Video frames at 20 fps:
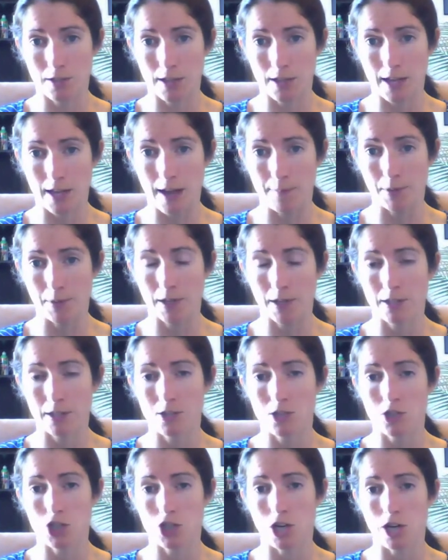the
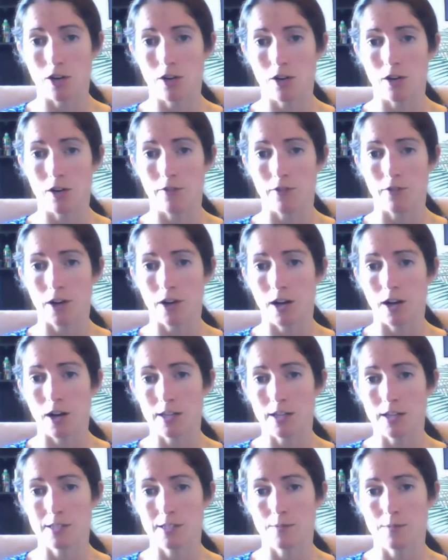applicant's share of
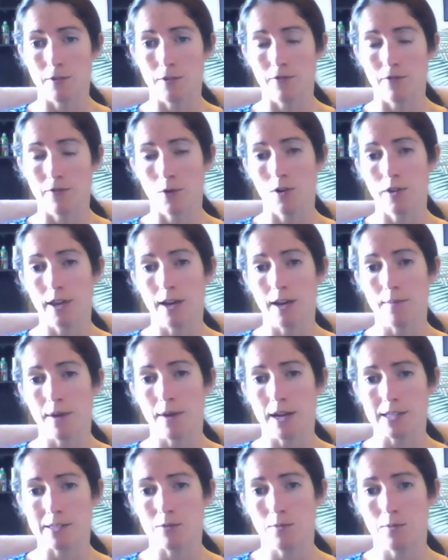costs before that
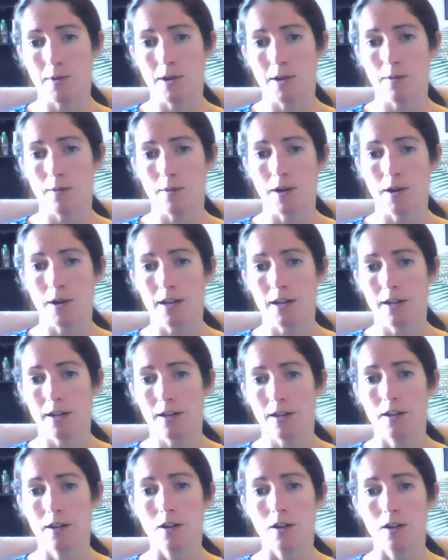maximum out of pocket
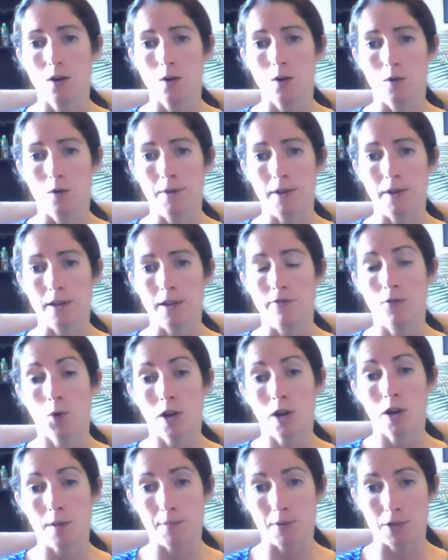would be
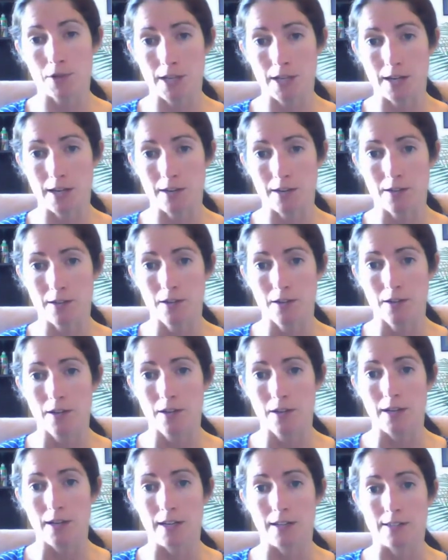40%
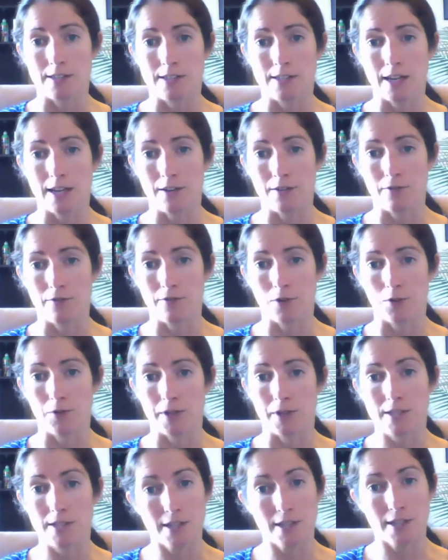instead of
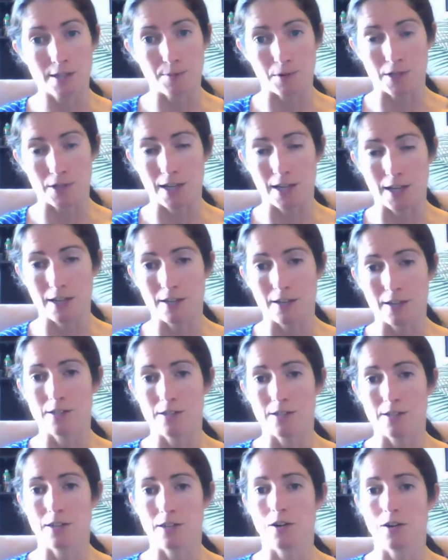only 6%.
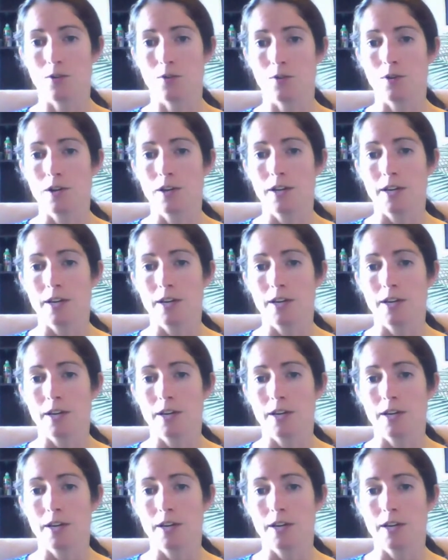So